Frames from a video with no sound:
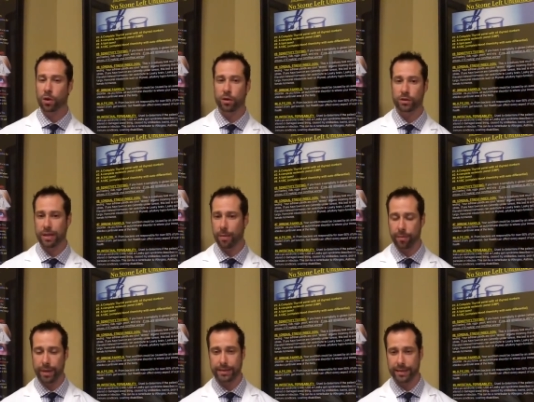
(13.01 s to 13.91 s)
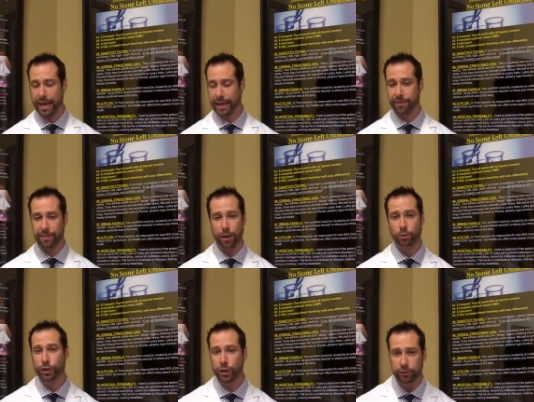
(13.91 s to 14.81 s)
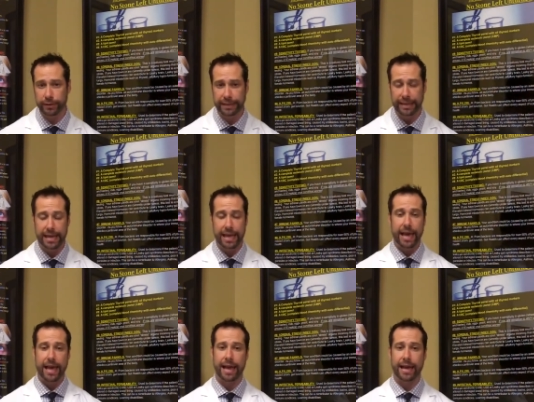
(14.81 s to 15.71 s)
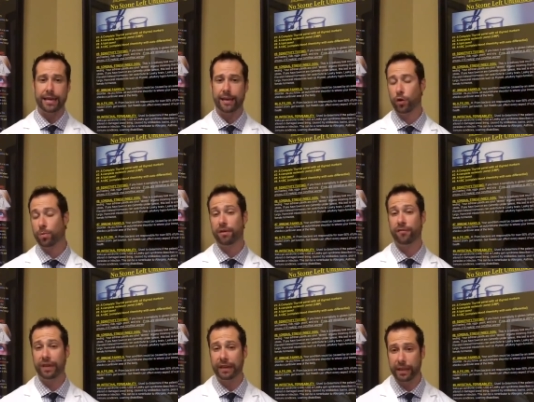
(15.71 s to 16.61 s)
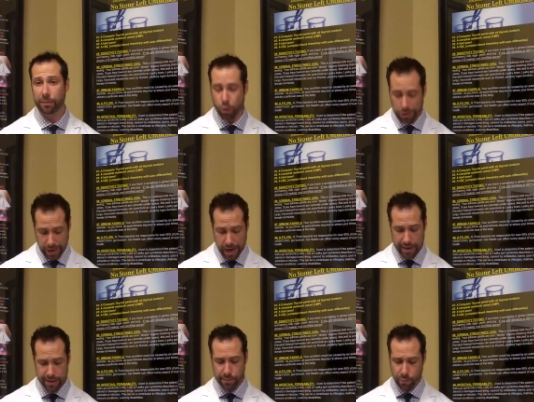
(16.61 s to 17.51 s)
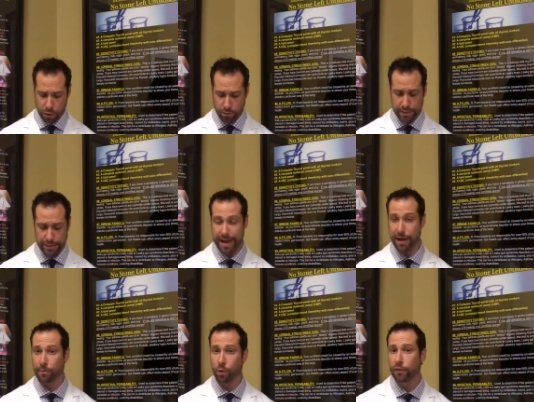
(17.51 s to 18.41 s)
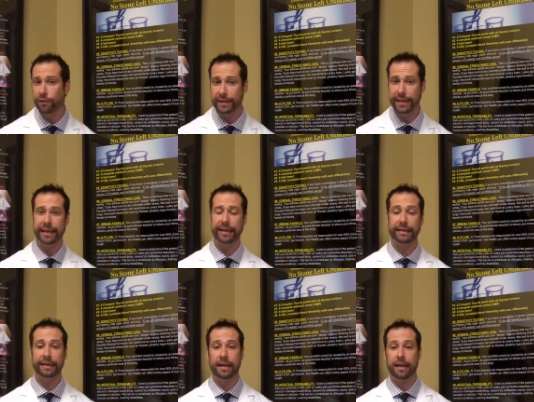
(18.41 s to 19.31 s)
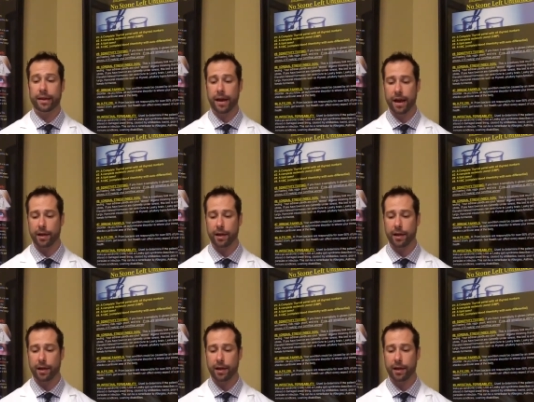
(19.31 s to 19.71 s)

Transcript: This is one of those supplements I give to my own children. And if you've been feeling more tired, more run down, more fatigued,